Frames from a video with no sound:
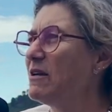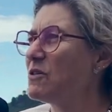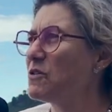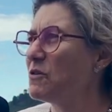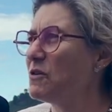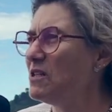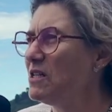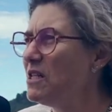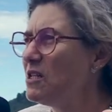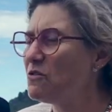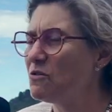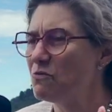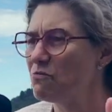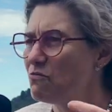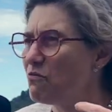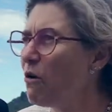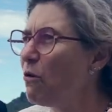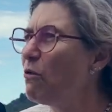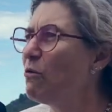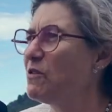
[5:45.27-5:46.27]
So you need to
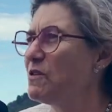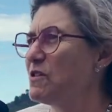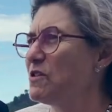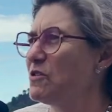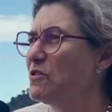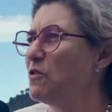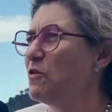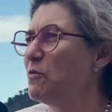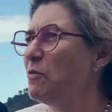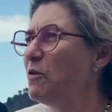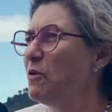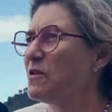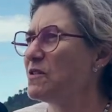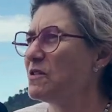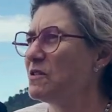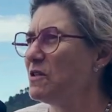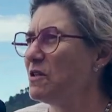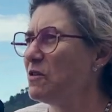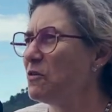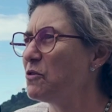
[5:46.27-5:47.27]
roll these snowballs
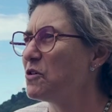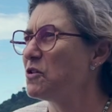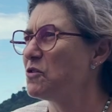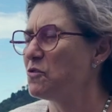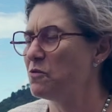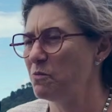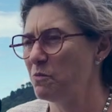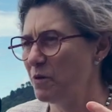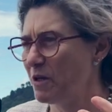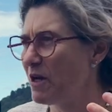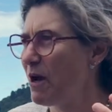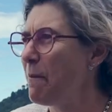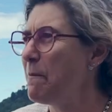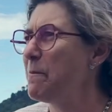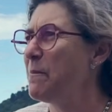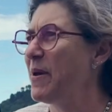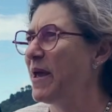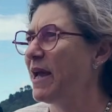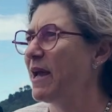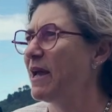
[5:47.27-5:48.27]
in order to become
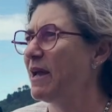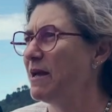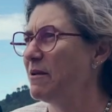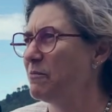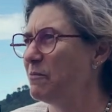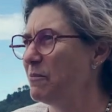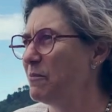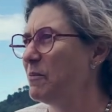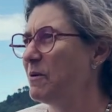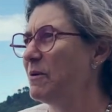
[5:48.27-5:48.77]
bigger